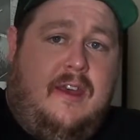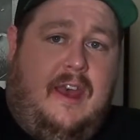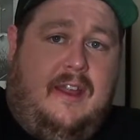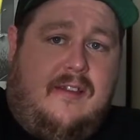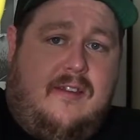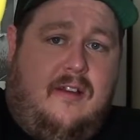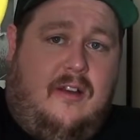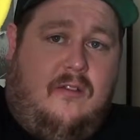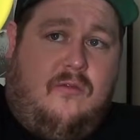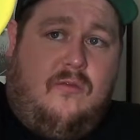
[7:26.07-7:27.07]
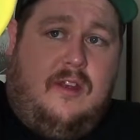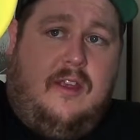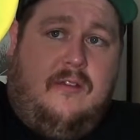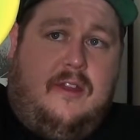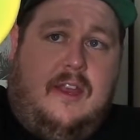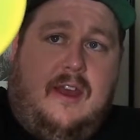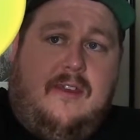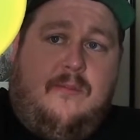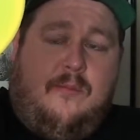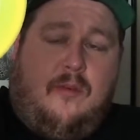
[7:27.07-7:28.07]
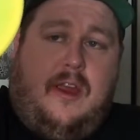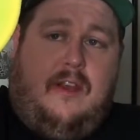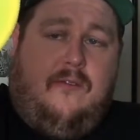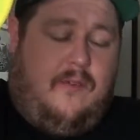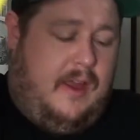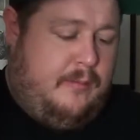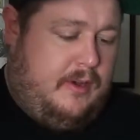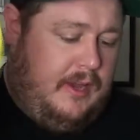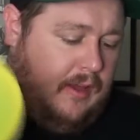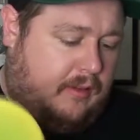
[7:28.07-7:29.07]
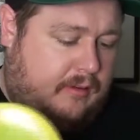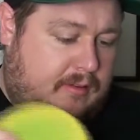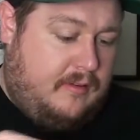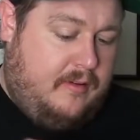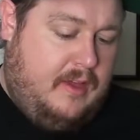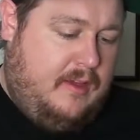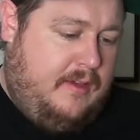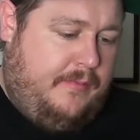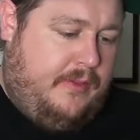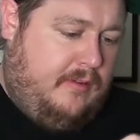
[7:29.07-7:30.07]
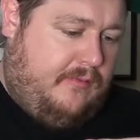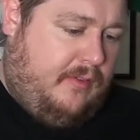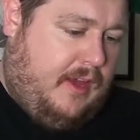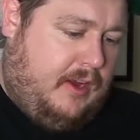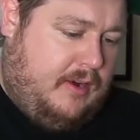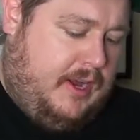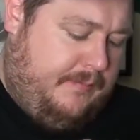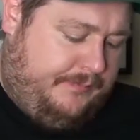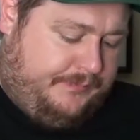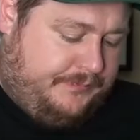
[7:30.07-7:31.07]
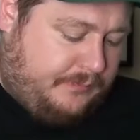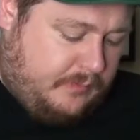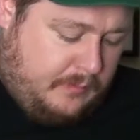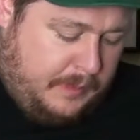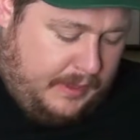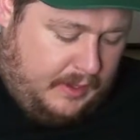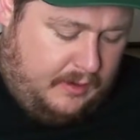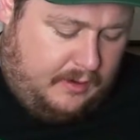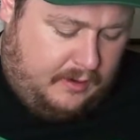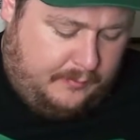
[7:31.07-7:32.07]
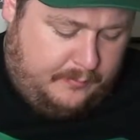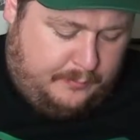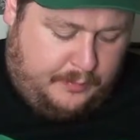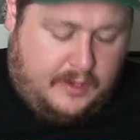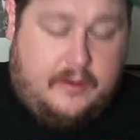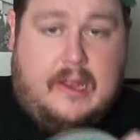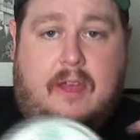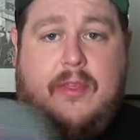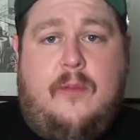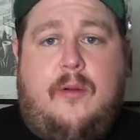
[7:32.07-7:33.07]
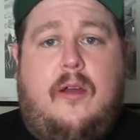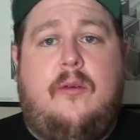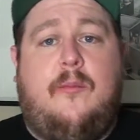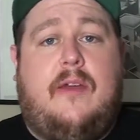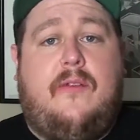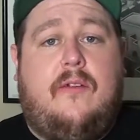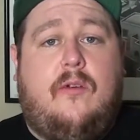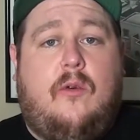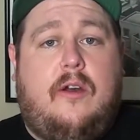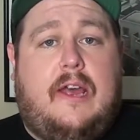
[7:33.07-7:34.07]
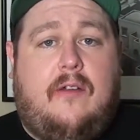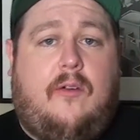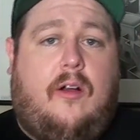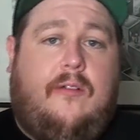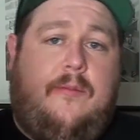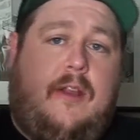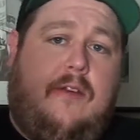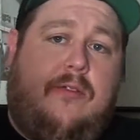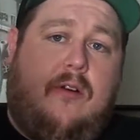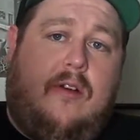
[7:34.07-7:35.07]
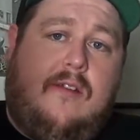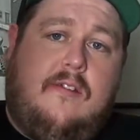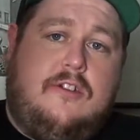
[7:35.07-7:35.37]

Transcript: and it's still a really nice bright vibrant yellow, so those fly great. But I think probably my favorite one out of all of them that I've thrown is